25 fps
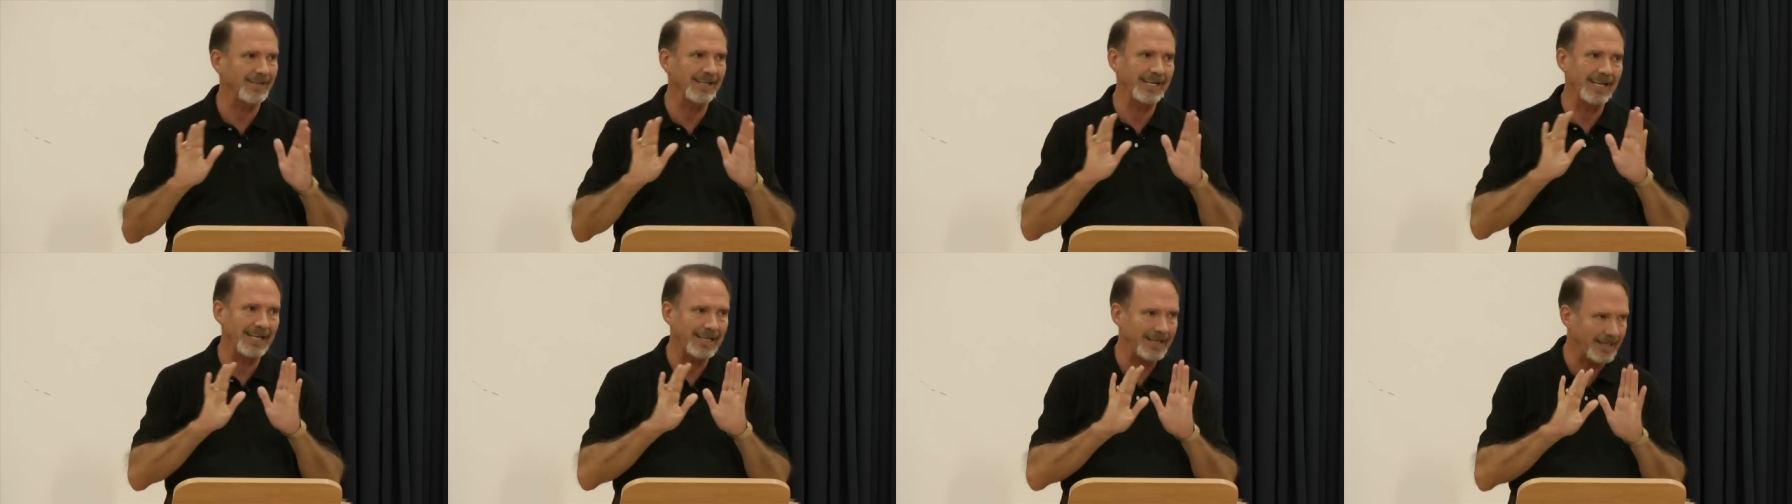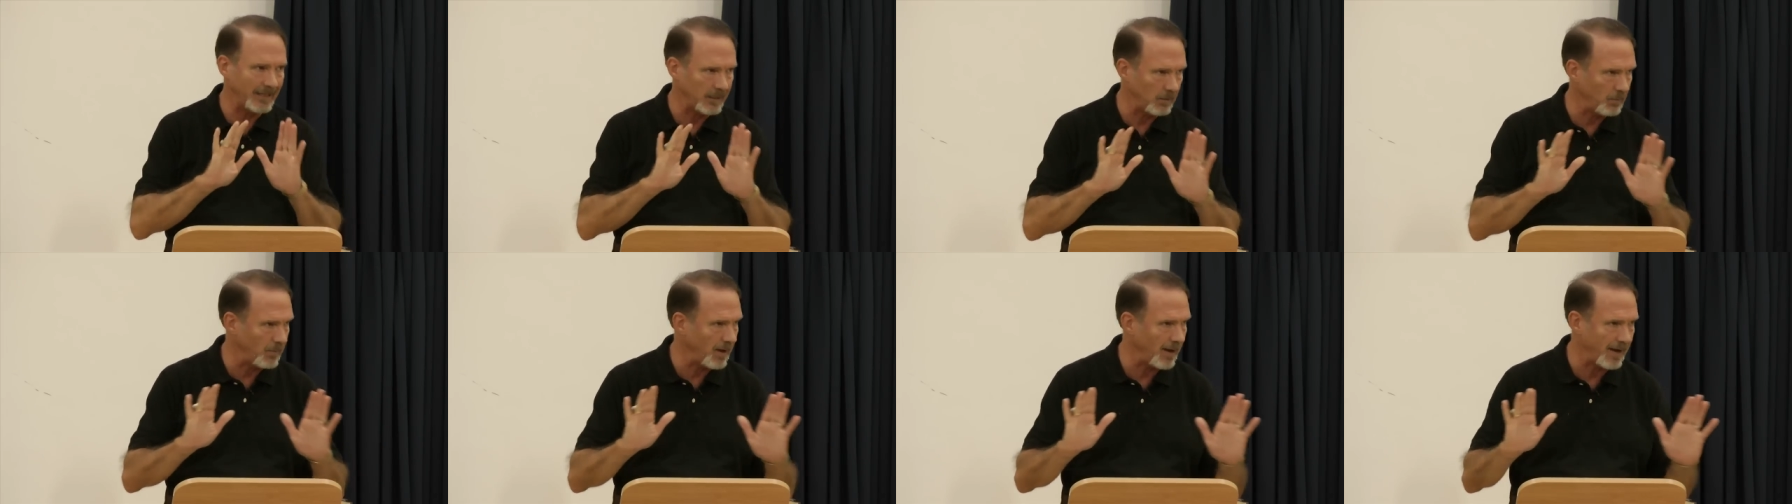lead
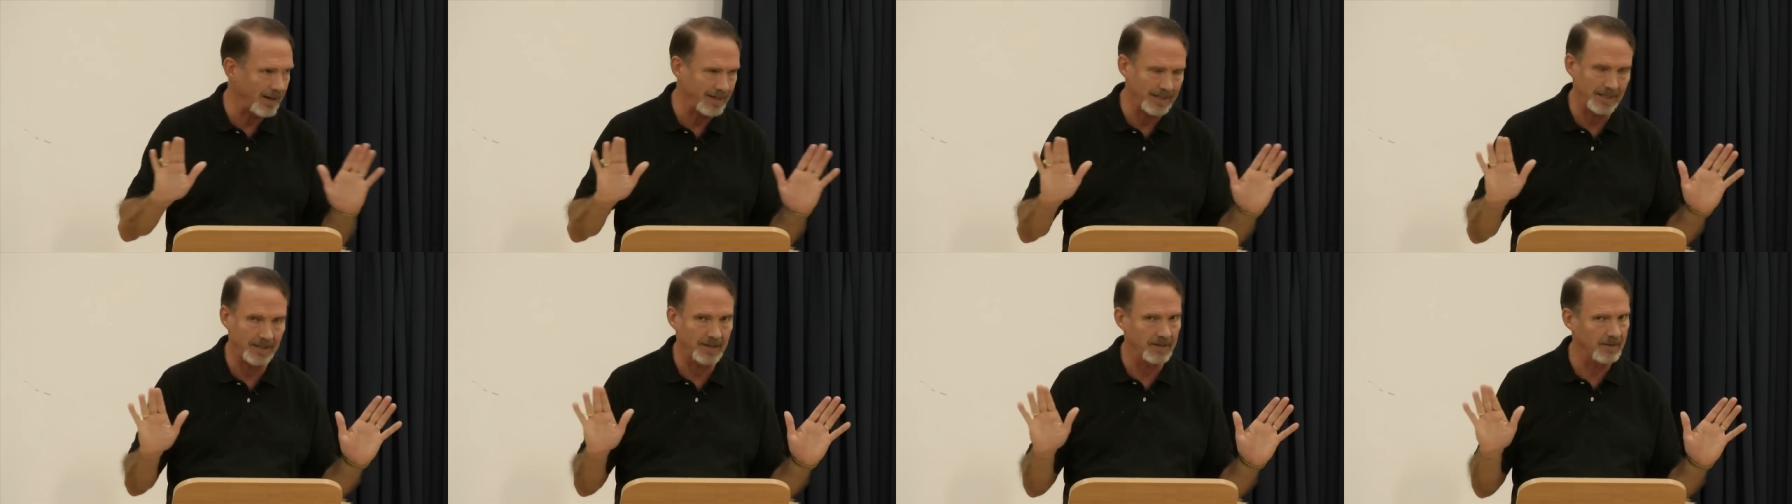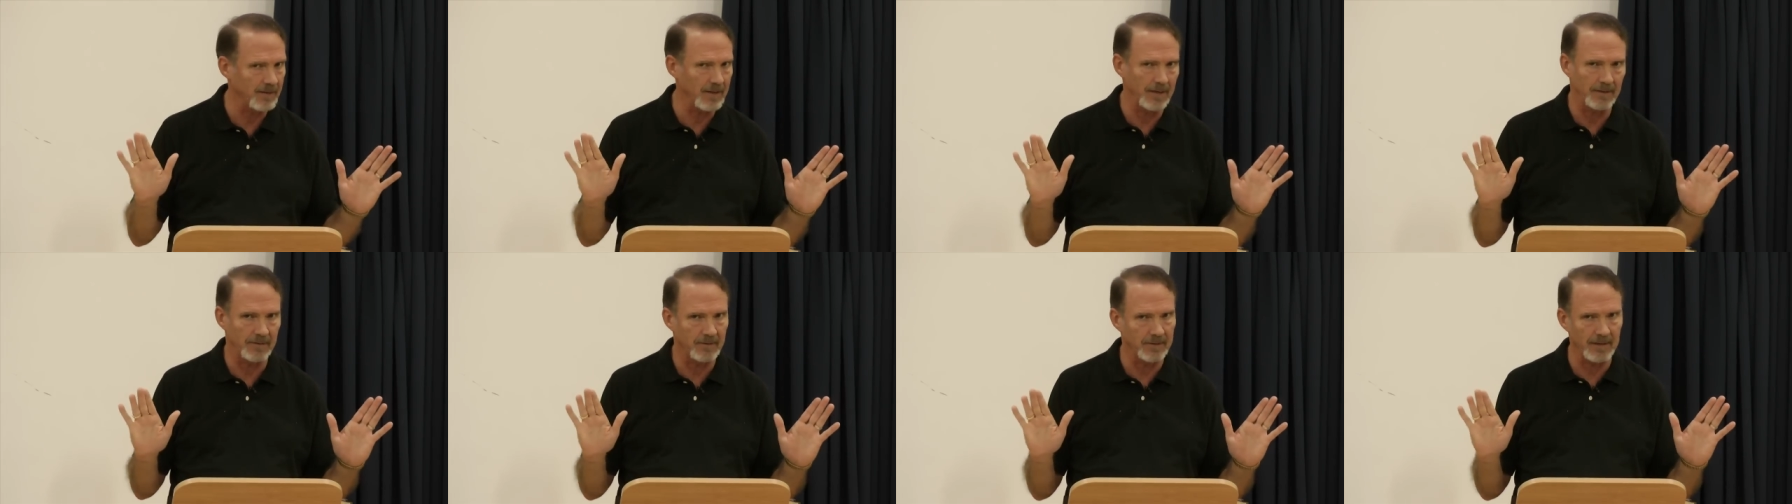anybody
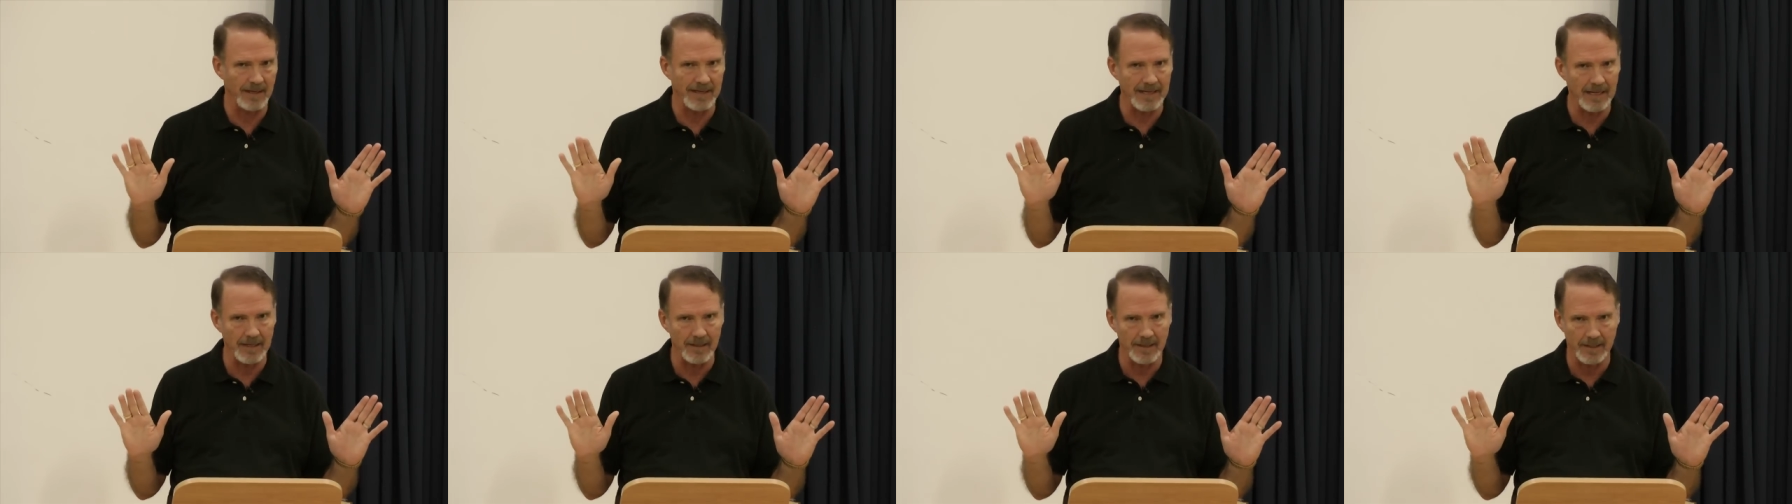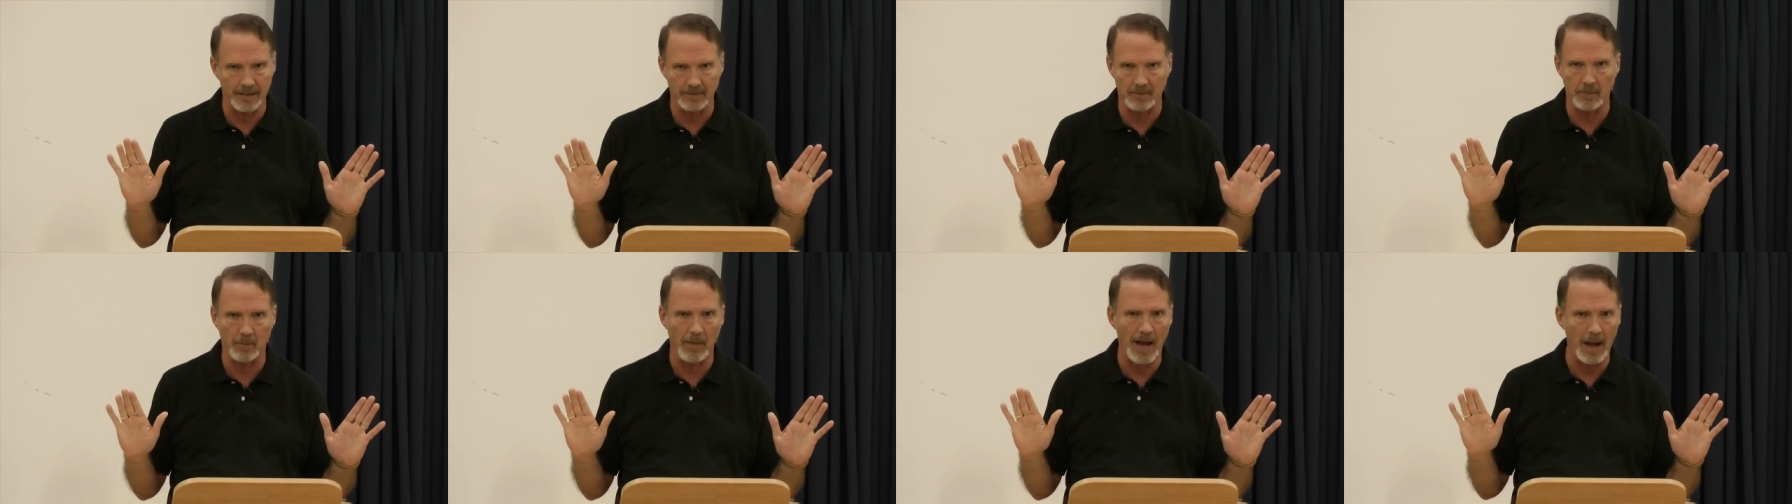to
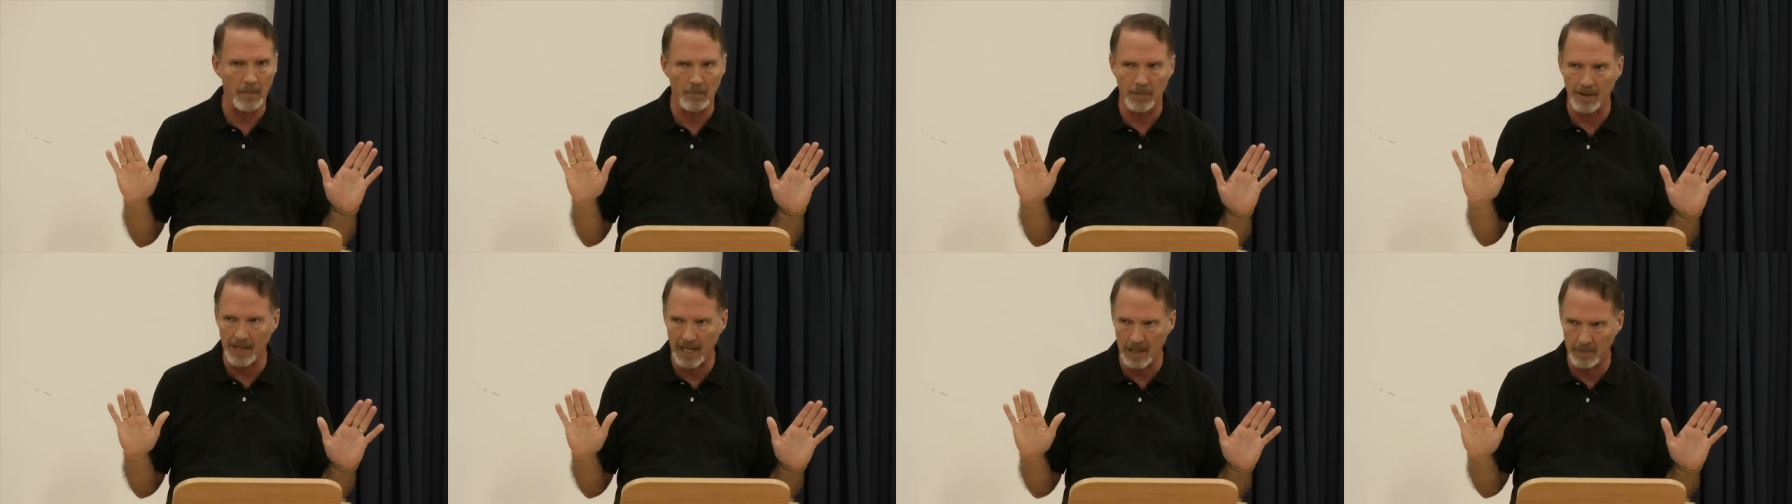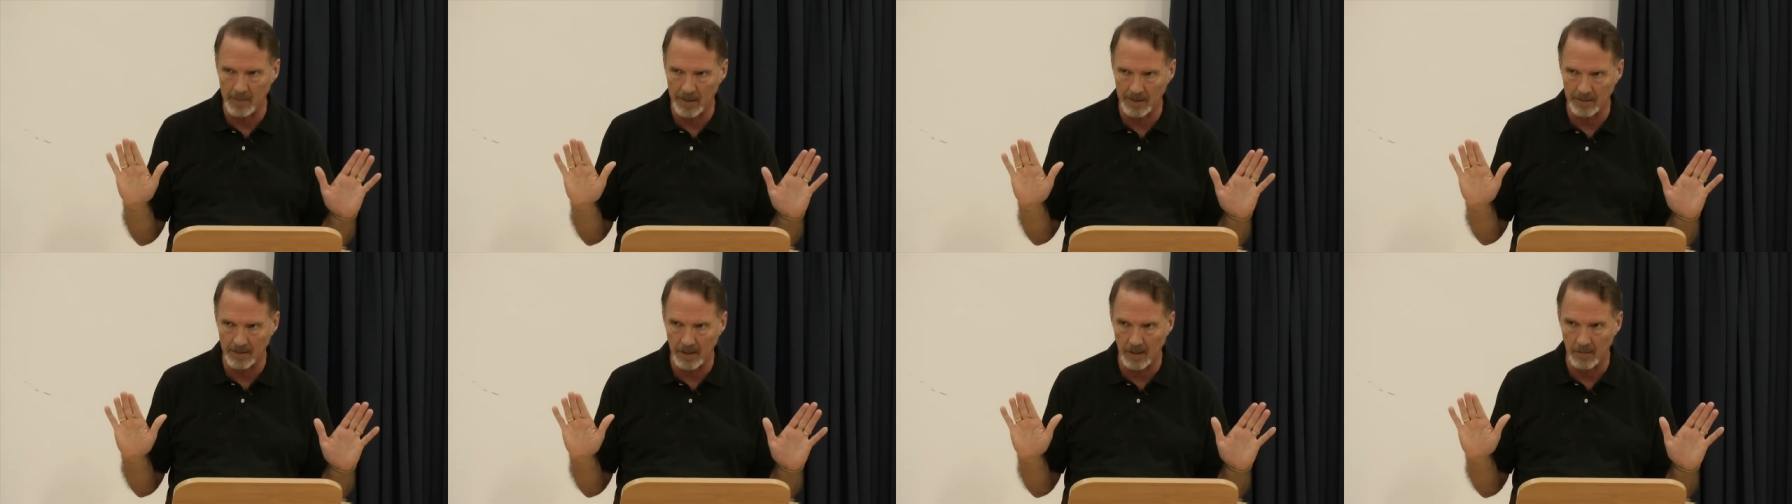healing by
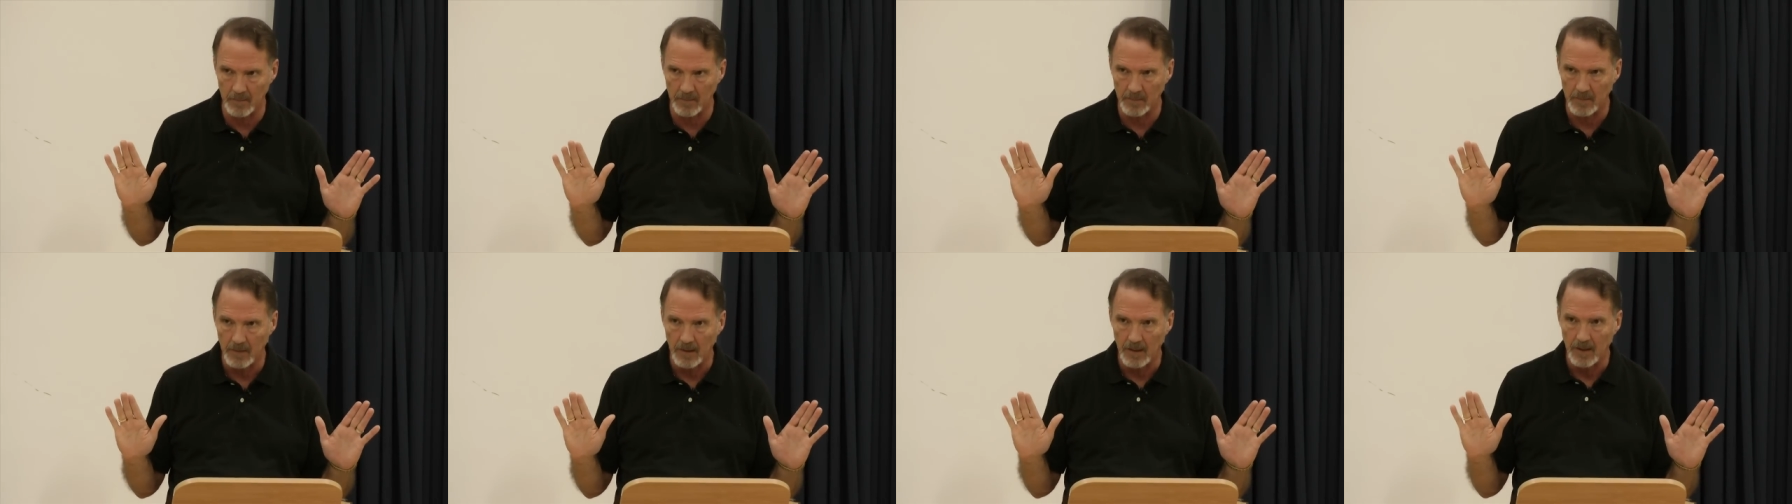blaming them.